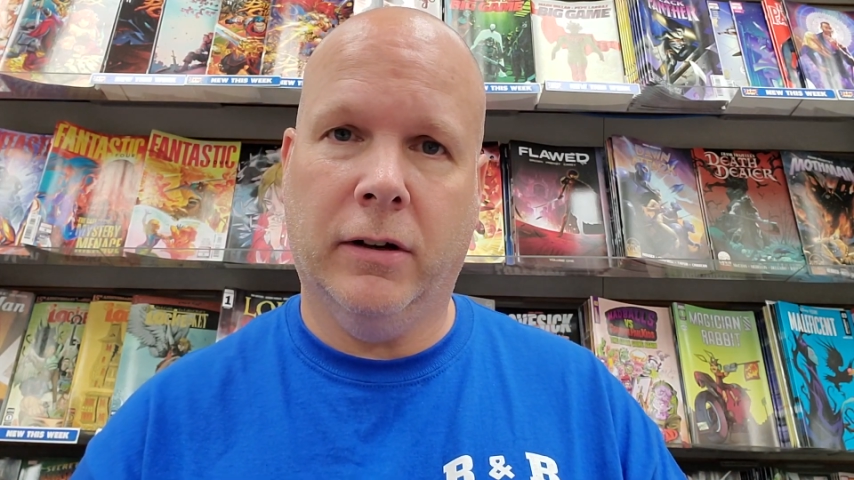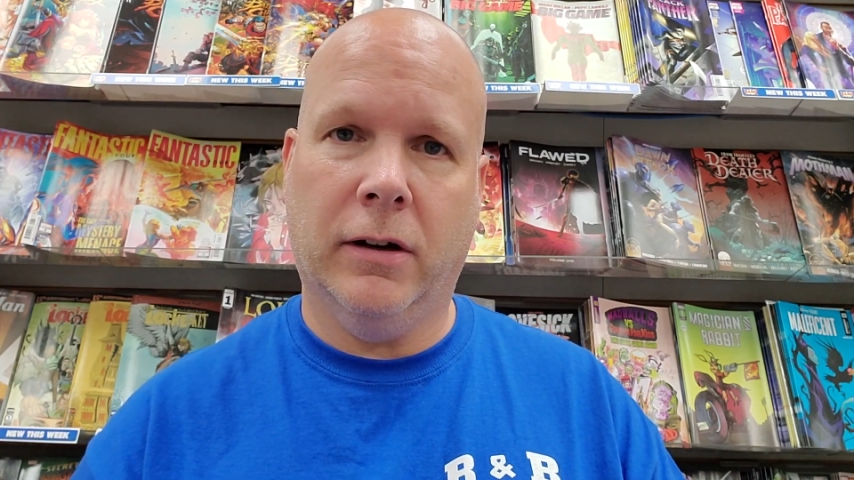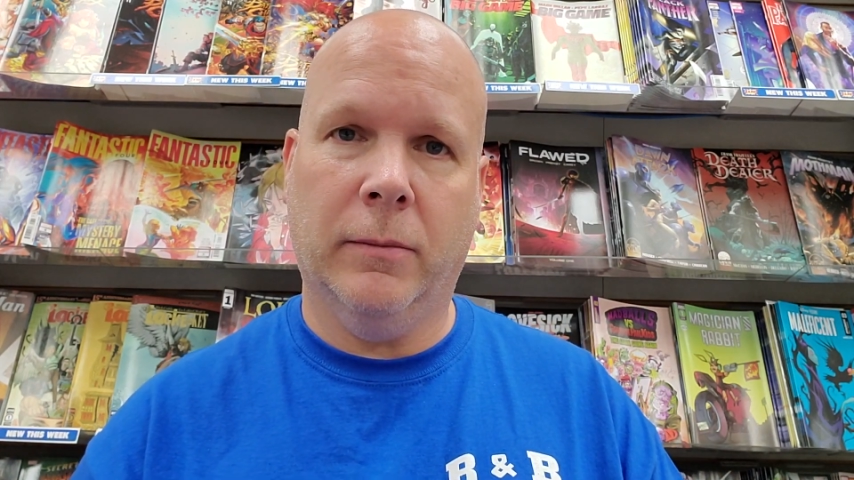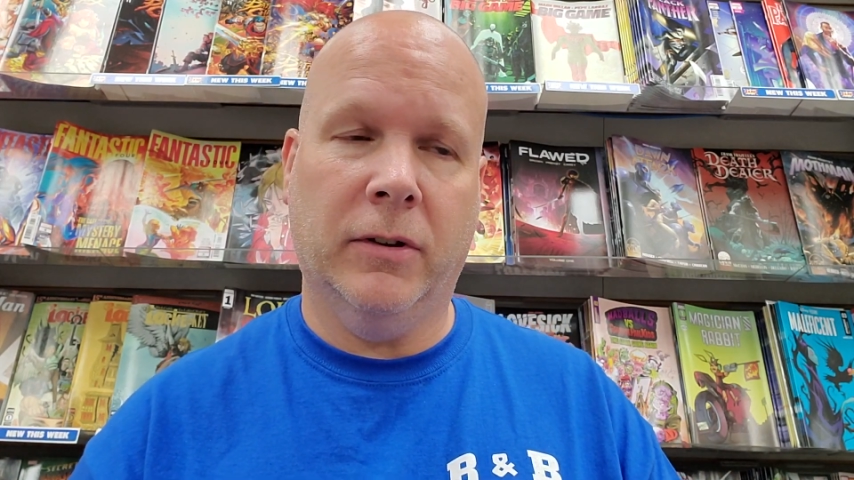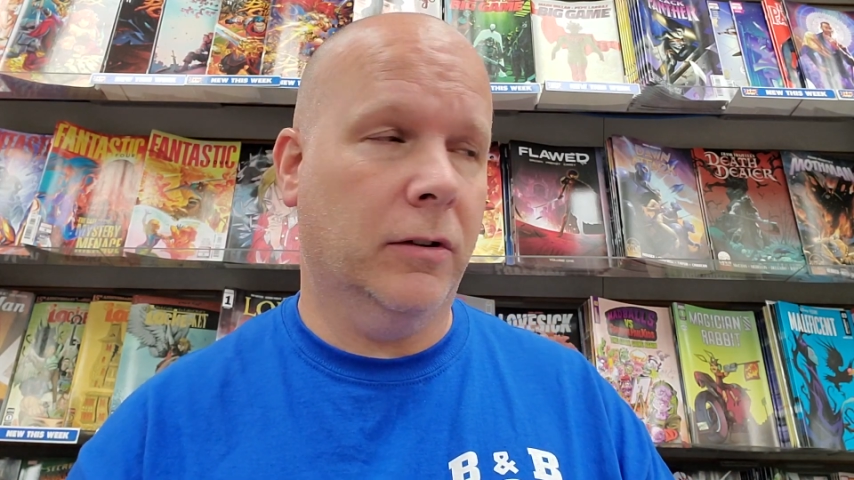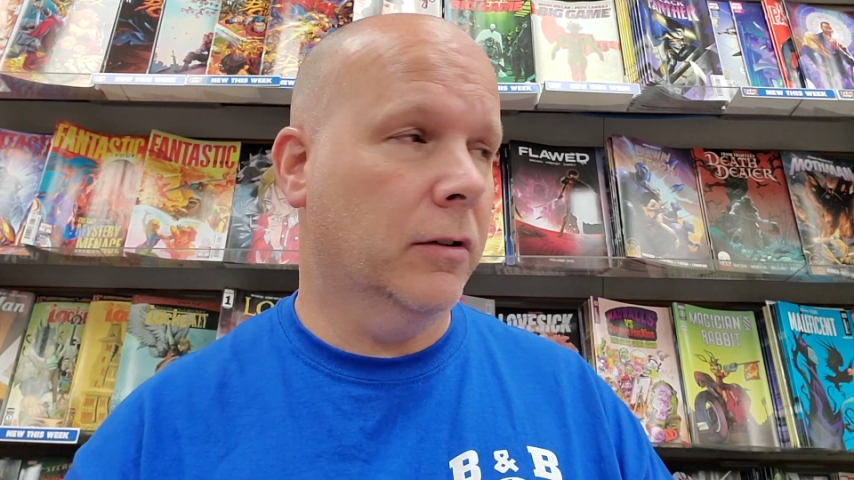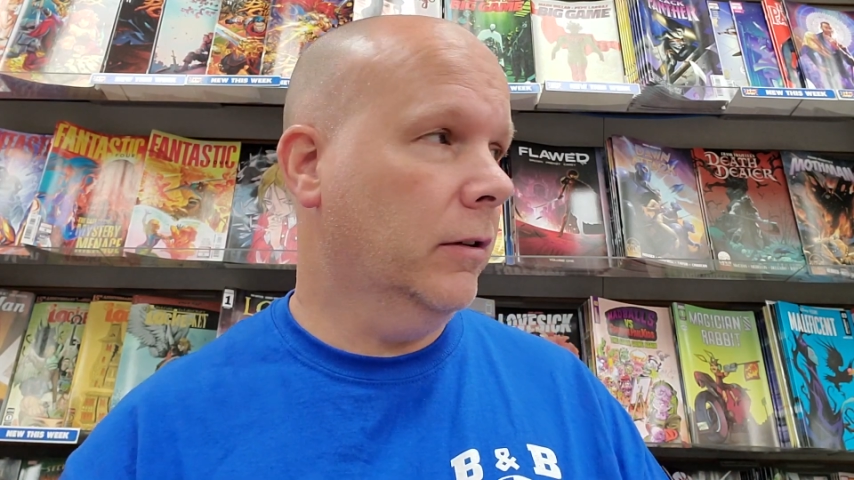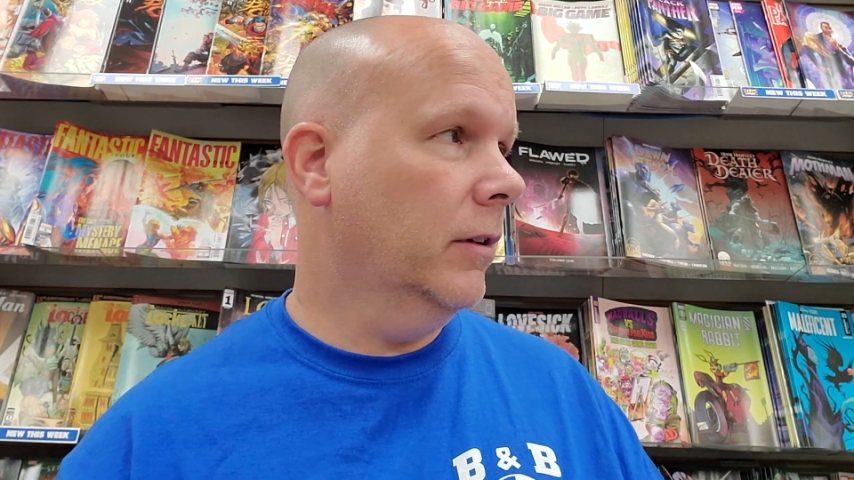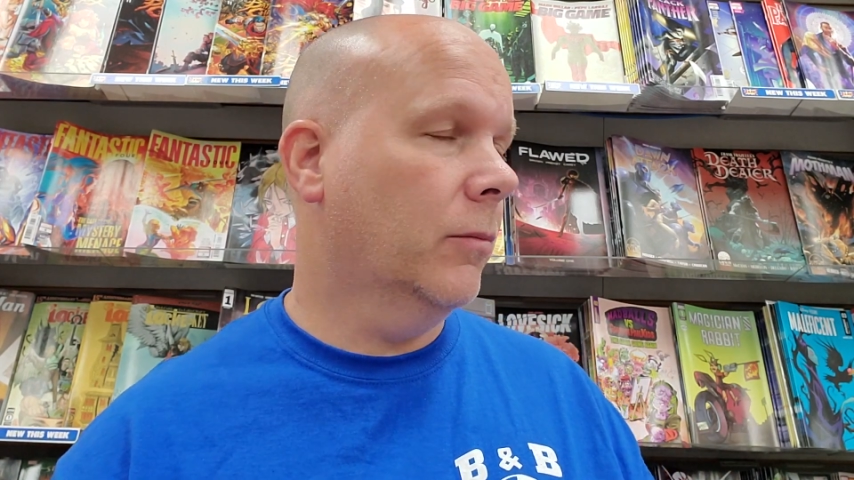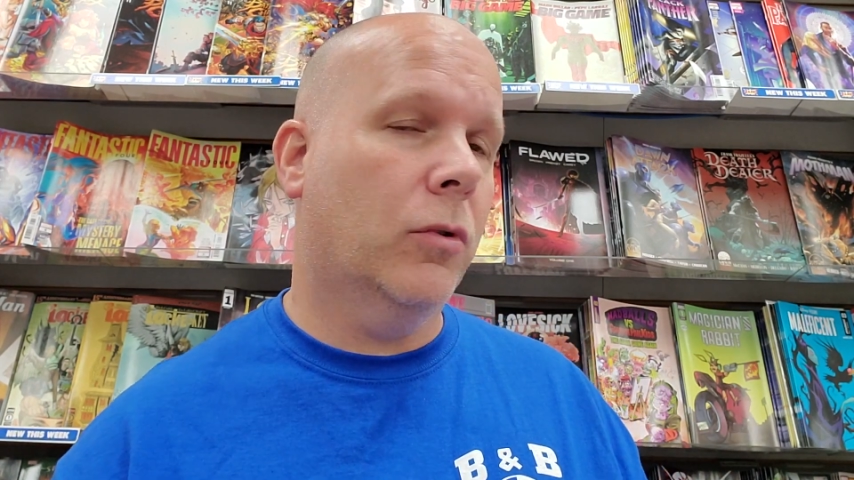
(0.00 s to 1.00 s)
It's early
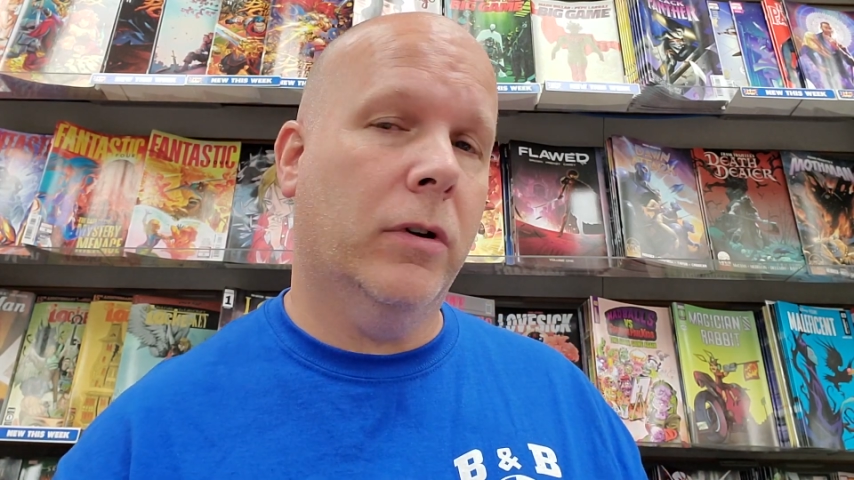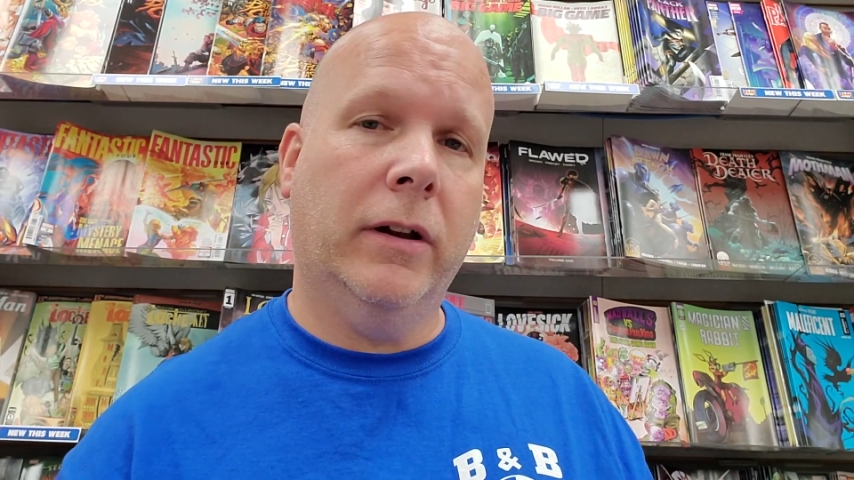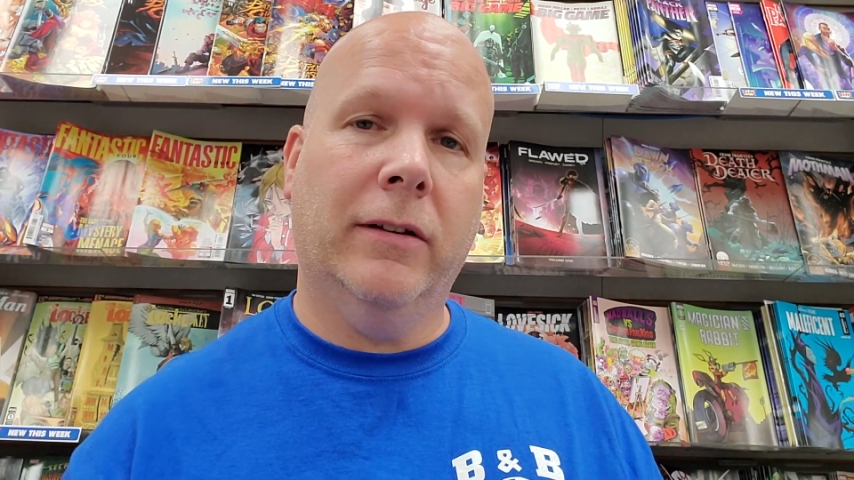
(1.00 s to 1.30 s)
in the morning.